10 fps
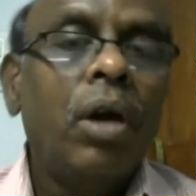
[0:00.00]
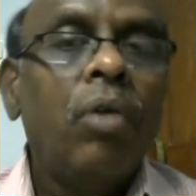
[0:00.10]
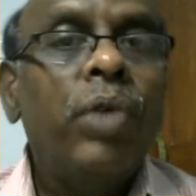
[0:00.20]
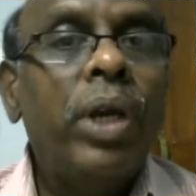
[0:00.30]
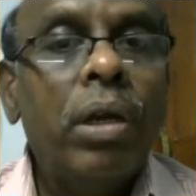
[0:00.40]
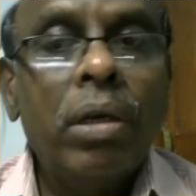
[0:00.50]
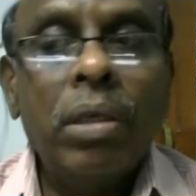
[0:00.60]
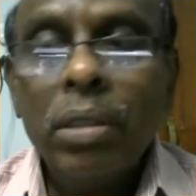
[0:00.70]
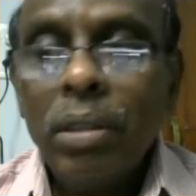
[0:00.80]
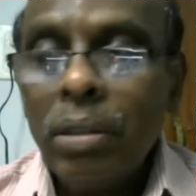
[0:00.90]
We
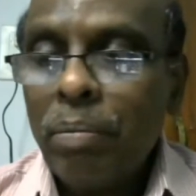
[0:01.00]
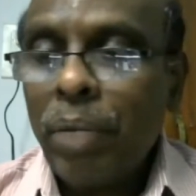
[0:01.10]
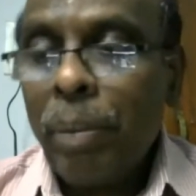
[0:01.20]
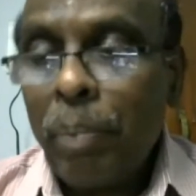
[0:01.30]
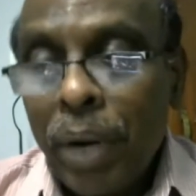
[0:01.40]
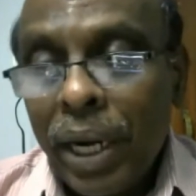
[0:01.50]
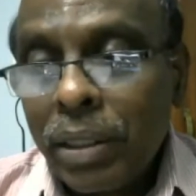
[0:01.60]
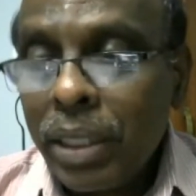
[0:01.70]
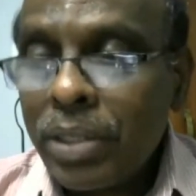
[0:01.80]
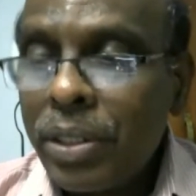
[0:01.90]
learn by
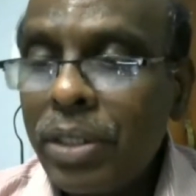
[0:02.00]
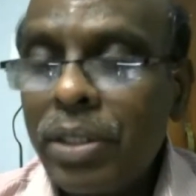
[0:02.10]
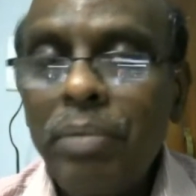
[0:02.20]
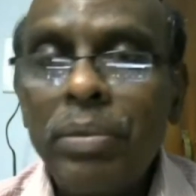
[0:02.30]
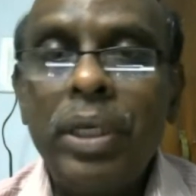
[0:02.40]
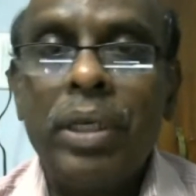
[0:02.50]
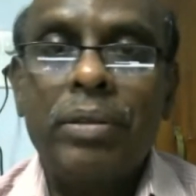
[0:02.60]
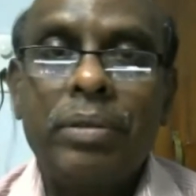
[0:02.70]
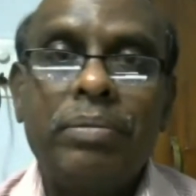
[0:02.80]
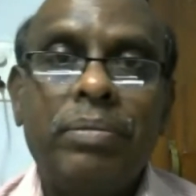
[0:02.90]
practicing something.
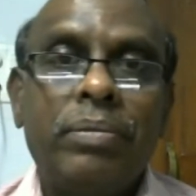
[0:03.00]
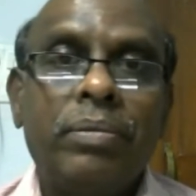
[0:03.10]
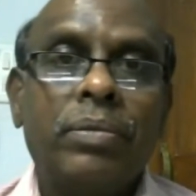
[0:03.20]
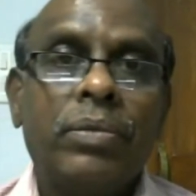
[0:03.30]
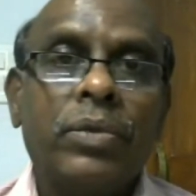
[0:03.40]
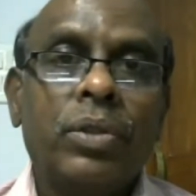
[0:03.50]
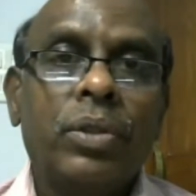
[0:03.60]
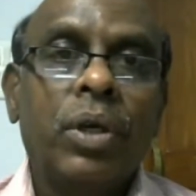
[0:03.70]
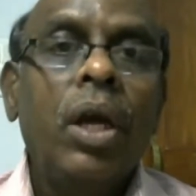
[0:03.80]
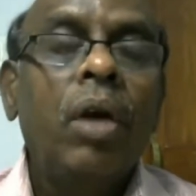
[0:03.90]

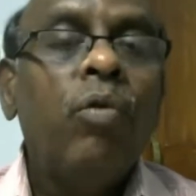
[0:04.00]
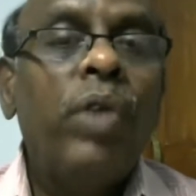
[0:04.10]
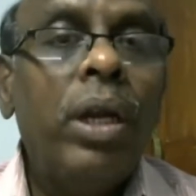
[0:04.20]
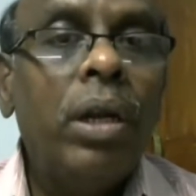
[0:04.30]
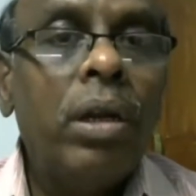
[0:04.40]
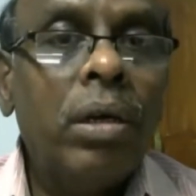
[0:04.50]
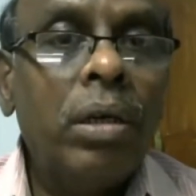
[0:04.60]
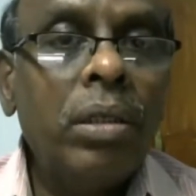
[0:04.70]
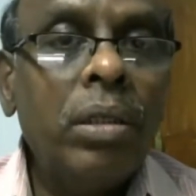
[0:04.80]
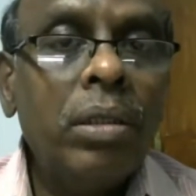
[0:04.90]
We
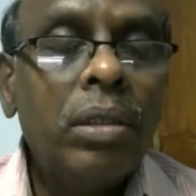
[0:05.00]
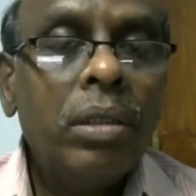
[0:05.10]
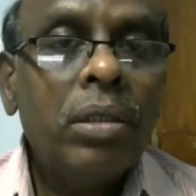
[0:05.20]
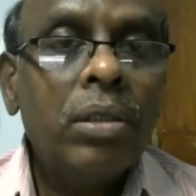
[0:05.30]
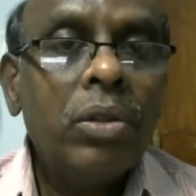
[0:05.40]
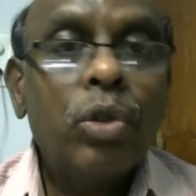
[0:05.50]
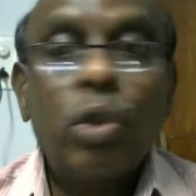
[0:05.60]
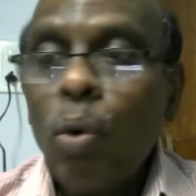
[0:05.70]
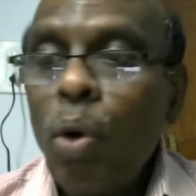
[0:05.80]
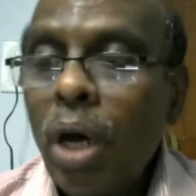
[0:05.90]
learn
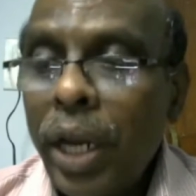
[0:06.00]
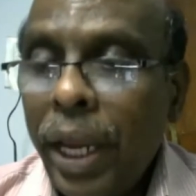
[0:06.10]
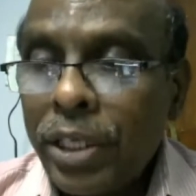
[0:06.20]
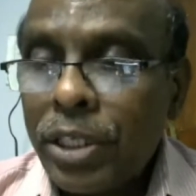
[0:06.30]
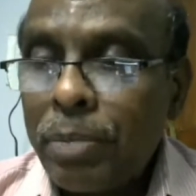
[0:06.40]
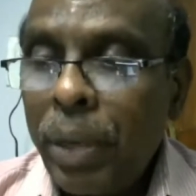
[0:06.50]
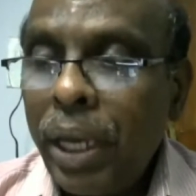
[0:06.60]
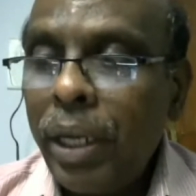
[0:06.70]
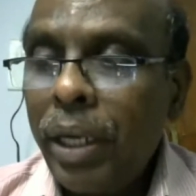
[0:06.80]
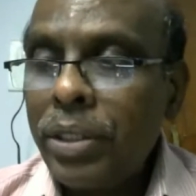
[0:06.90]
through our
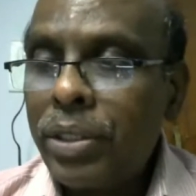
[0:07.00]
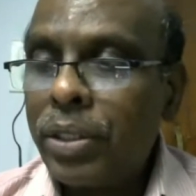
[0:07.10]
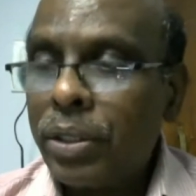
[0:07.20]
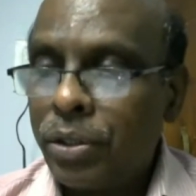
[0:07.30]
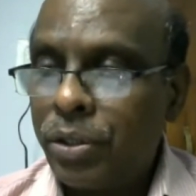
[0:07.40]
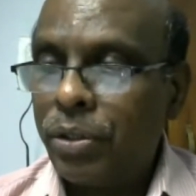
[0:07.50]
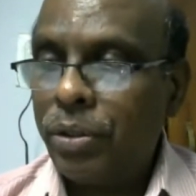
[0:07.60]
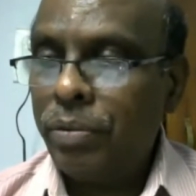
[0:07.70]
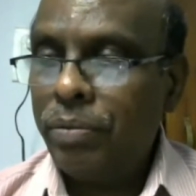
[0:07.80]
experiences